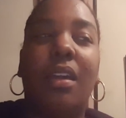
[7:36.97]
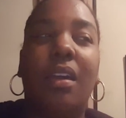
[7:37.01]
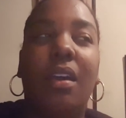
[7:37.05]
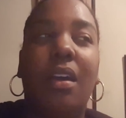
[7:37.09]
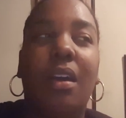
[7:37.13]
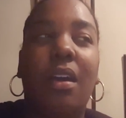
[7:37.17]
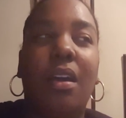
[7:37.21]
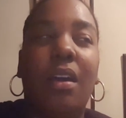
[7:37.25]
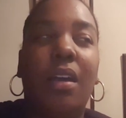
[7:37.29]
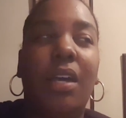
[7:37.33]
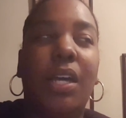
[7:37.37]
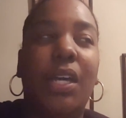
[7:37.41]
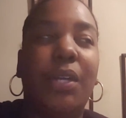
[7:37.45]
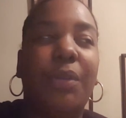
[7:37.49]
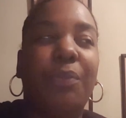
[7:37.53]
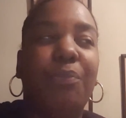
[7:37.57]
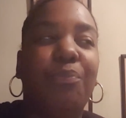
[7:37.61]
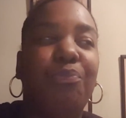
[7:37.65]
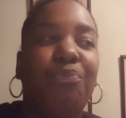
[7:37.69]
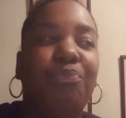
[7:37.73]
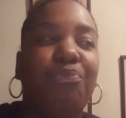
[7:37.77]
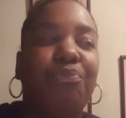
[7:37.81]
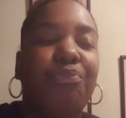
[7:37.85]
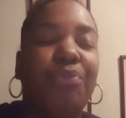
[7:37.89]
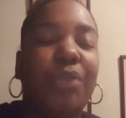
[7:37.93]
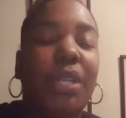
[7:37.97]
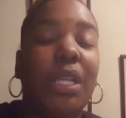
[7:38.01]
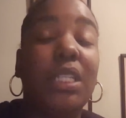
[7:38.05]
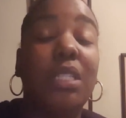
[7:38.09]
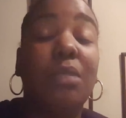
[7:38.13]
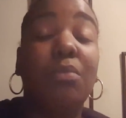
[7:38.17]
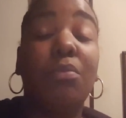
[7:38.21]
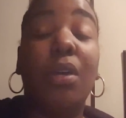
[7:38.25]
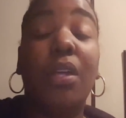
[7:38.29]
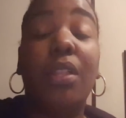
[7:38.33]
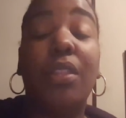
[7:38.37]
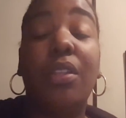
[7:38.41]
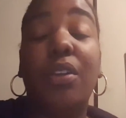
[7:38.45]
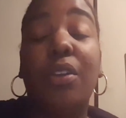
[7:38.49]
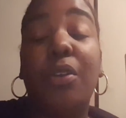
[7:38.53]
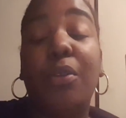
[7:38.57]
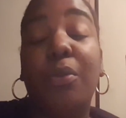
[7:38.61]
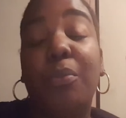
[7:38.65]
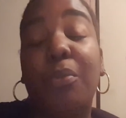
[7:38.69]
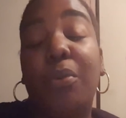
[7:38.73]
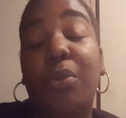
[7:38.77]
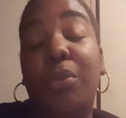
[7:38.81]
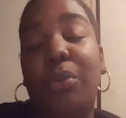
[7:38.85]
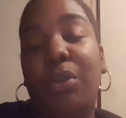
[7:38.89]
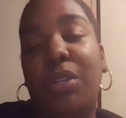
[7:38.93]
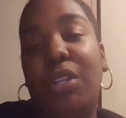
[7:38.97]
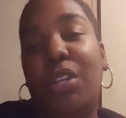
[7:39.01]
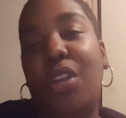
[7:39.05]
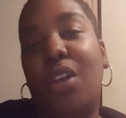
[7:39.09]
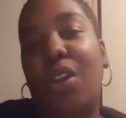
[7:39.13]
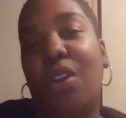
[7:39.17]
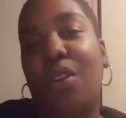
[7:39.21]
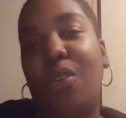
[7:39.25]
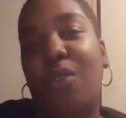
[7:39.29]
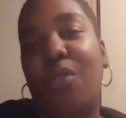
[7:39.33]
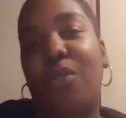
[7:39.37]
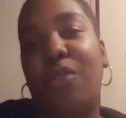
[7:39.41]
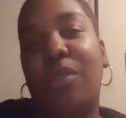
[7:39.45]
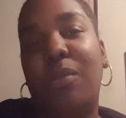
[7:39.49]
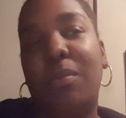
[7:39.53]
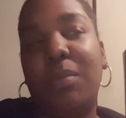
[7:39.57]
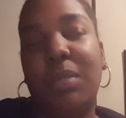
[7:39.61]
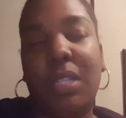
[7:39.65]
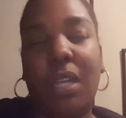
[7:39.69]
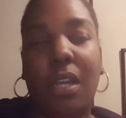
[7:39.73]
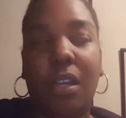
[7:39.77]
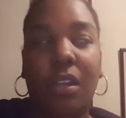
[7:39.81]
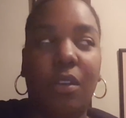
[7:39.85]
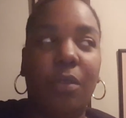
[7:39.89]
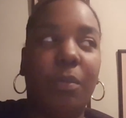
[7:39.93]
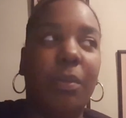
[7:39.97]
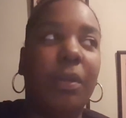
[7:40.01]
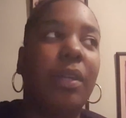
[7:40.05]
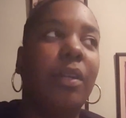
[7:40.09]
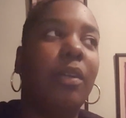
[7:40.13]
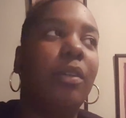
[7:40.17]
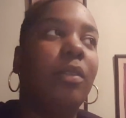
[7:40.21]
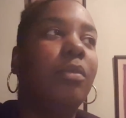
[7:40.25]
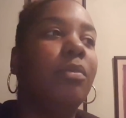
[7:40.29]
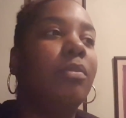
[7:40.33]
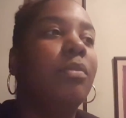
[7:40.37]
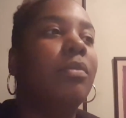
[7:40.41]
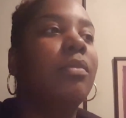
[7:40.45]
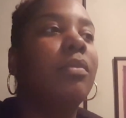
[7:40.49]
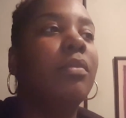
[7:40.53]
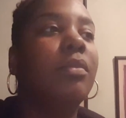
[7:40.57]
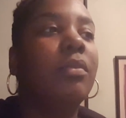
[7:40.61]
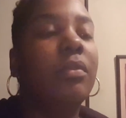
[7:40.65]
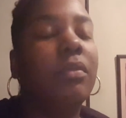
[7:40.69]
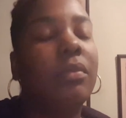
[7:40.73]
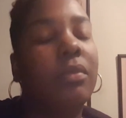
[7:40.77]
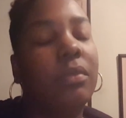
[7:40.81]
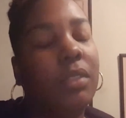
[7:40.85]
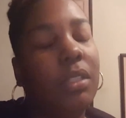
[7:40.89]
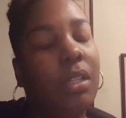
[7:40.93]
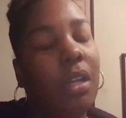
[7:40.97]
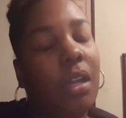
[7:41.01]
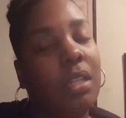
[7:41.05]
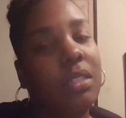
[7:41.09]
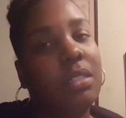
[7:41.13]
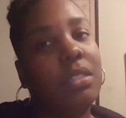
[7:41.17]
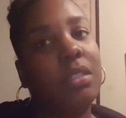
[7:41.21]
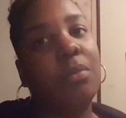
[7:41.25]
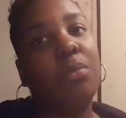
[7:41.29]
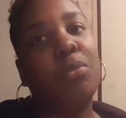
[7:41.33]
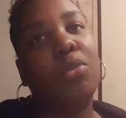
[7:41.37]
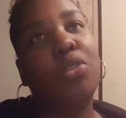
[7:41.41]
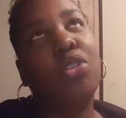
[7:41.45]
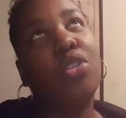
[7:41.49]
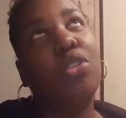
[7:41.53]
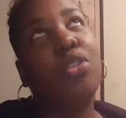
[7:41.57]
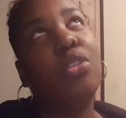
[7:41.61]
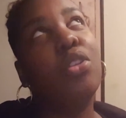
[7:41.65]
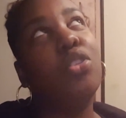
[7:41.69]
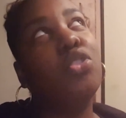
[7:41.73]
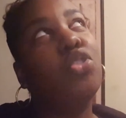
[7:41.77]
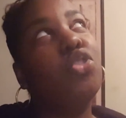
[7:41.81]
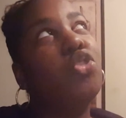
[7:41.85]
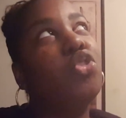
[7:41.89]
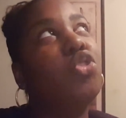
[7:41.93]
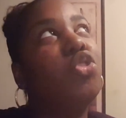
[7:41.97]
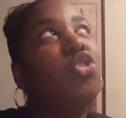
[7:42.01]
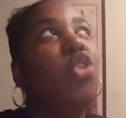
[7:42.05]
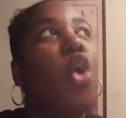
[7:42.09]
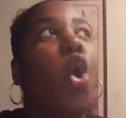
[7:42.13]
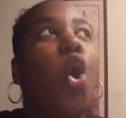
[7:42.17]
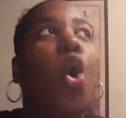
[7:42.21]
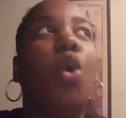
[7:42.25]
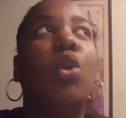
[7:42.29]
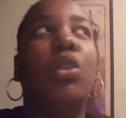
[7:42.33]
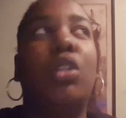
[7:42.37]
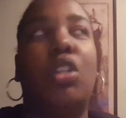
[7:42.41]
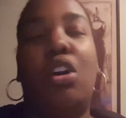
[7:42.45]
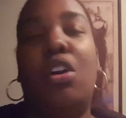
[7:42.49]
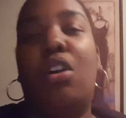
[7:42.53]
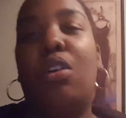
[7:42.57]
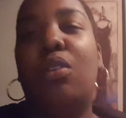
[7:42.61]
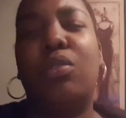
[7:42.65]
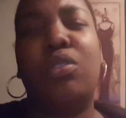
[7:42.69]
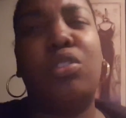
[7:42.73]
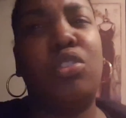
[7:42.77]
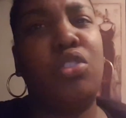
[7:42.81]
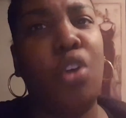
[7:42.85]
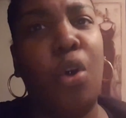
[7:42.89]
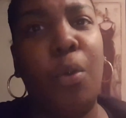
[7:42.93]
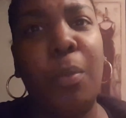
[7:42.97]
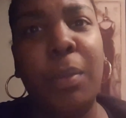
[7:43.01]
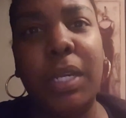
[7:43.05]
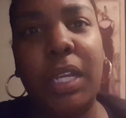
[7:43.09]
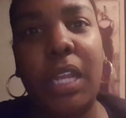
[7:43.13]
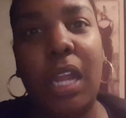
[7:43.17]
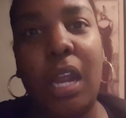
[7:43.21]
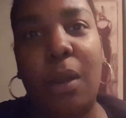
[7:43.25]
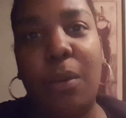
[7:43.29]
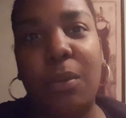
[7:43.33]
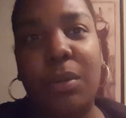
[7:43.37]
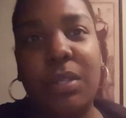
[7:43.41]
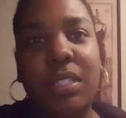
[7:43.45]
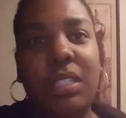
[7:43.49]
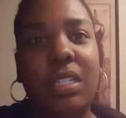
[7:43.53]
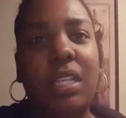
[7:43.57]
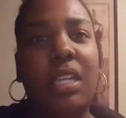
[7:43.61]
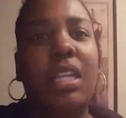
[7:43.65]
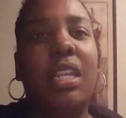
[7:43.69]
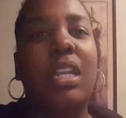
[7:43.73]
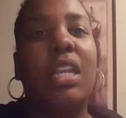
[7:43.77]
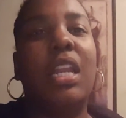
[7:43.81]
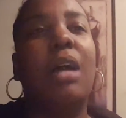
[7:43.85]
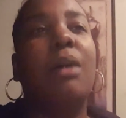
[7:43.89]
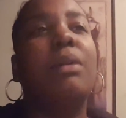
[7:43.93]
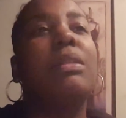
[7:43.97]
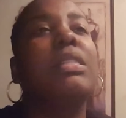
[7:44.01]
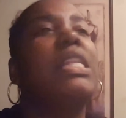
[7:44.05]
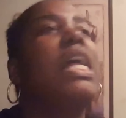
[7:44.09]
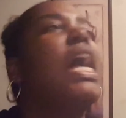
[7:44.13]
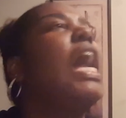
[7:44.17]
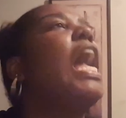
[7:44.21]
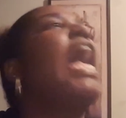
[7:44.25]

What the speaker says: a smothered burrito from Taco Bell. Y'all, it took me so long, so many hours to eat it. I was